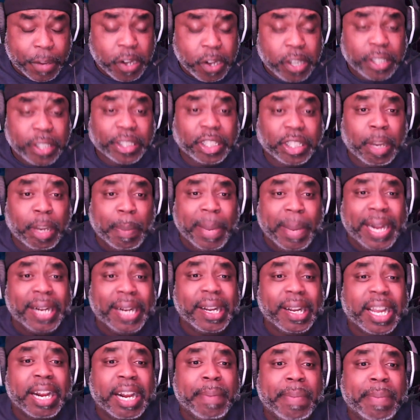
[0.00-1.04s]
So many look
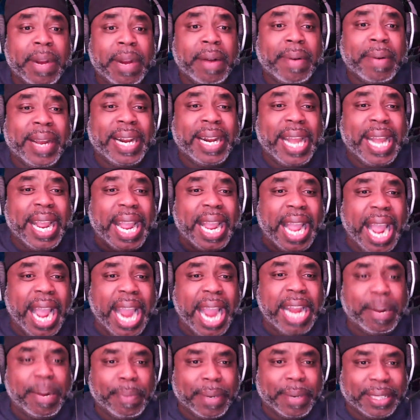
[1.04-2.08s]
in the mirror and they hate
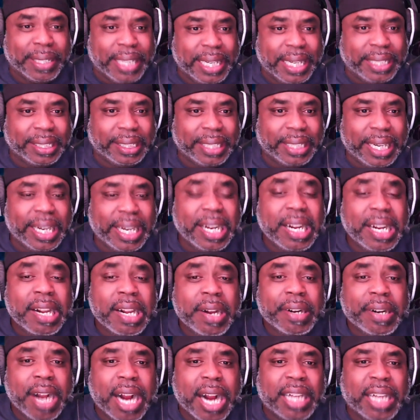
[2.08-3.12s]
what they see.
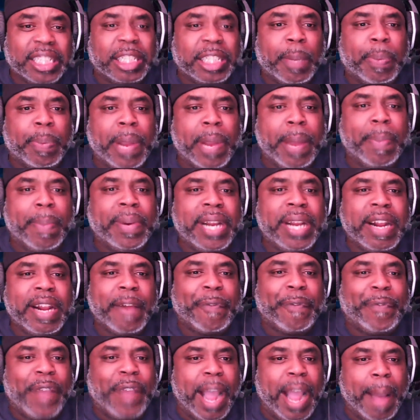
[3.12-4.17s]
There are some people in the
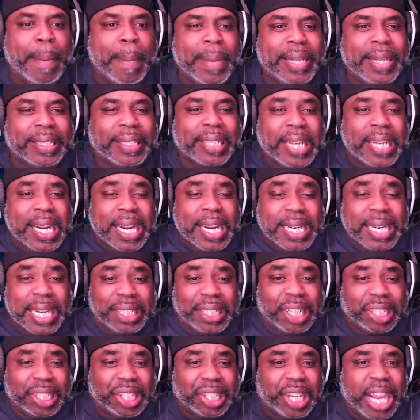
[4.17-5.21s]
families that
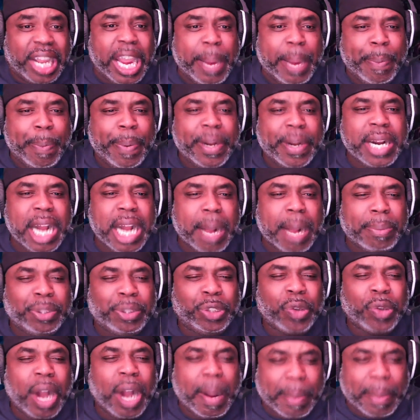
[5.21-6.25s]
just keeping up
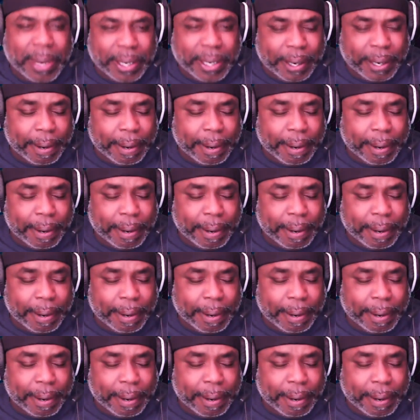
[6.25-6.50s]
drama